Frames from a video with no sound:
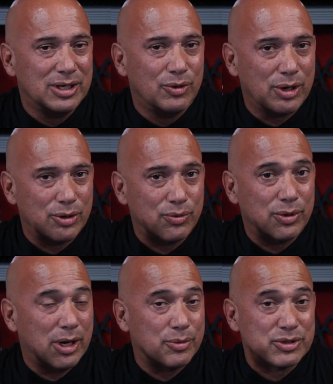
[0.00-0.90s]
I
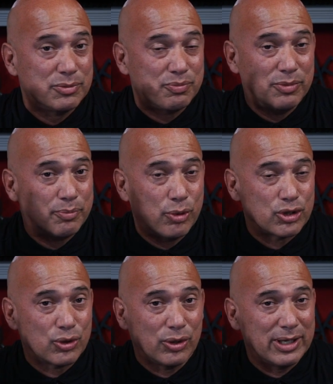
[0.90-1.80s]
was in
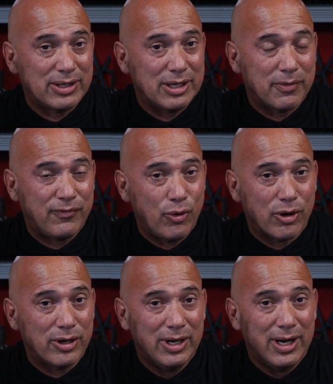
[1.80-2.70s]
Portugal the year
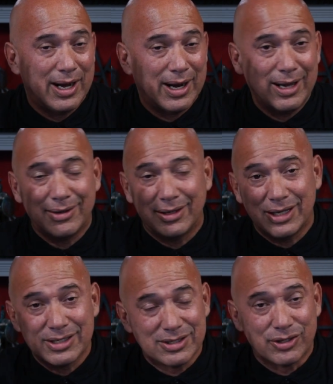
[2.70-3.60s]
before and I ate
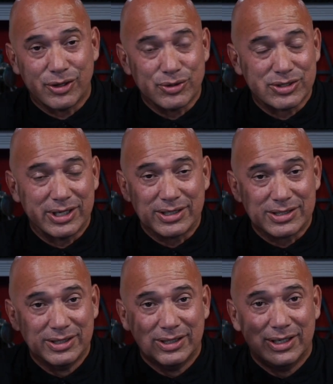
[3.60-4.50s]
dozens of those things.
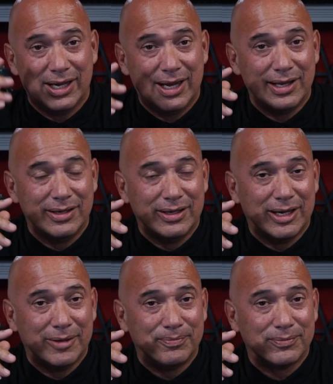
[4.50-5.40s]
And
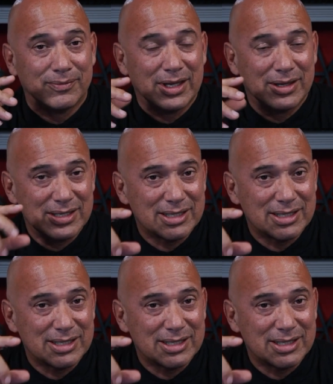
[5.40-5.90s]
this